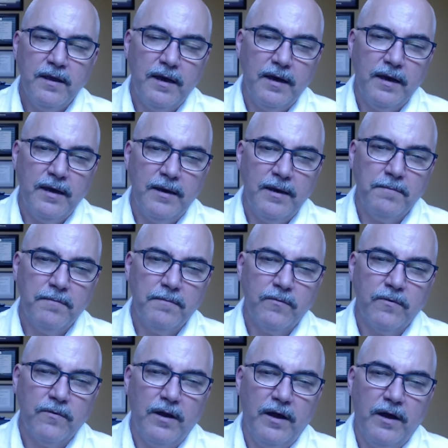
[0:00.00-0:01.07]

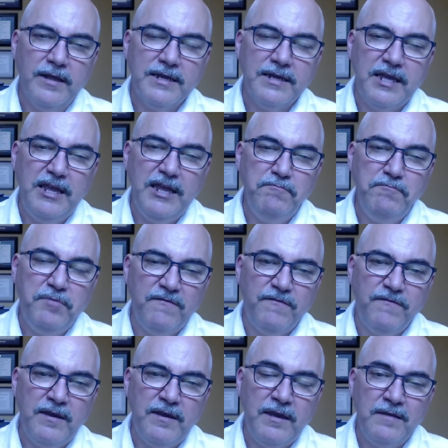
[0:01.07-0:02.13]
Unlike the
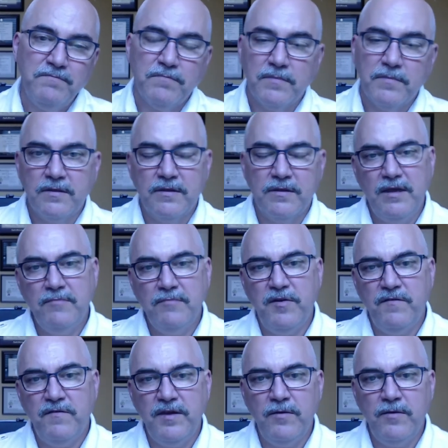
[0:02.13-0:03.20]

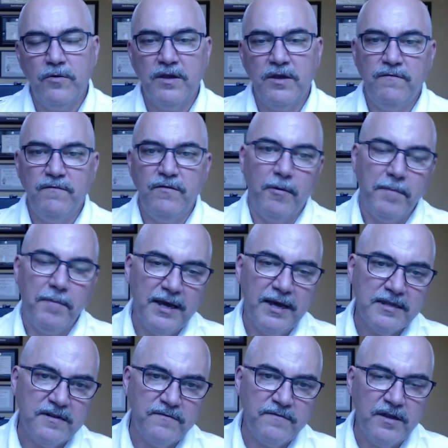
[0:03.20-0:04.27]
NPV will give you a
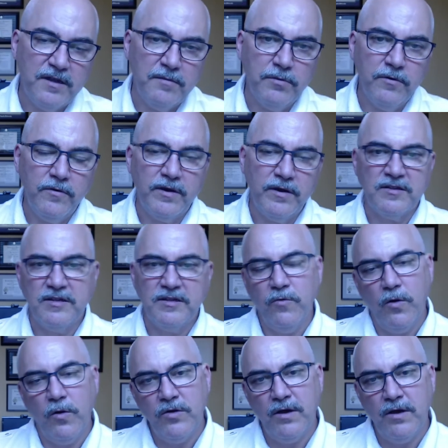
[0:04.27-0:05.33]
positive number, a
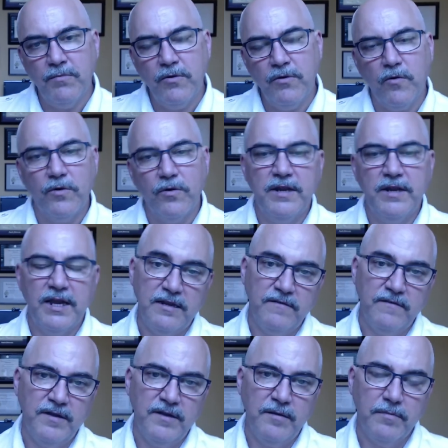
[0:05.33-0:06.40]
0 number, or a
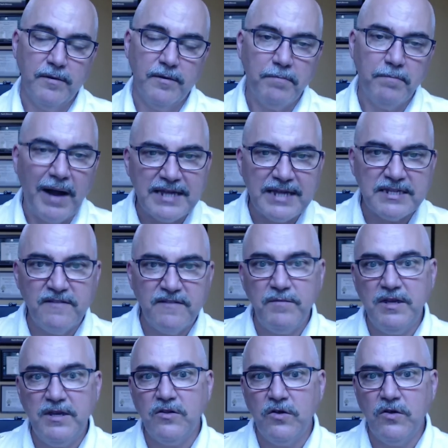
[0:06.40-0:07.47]
negative number. Positive
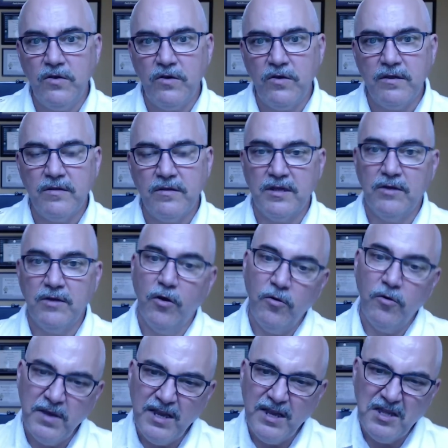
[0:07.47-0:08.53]
means good. 0
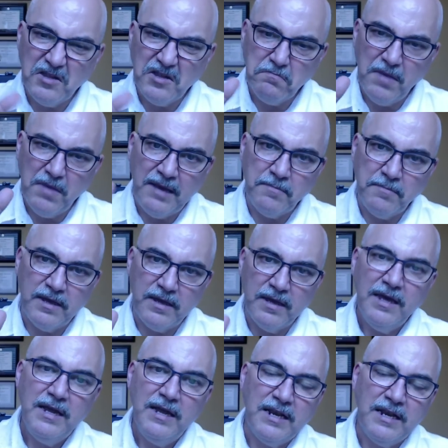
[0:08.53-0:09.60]
means maybe.
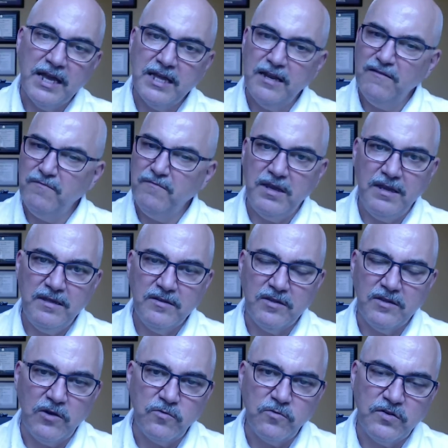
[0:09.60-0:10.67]
Negative means
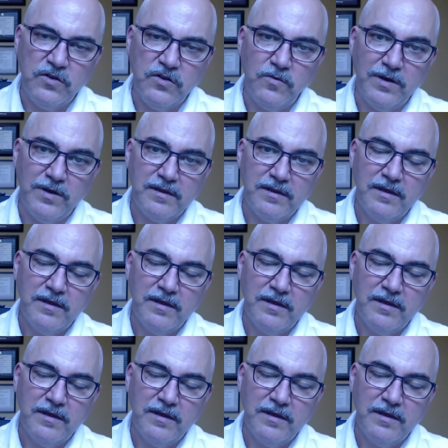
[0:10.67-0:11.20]
don't do it.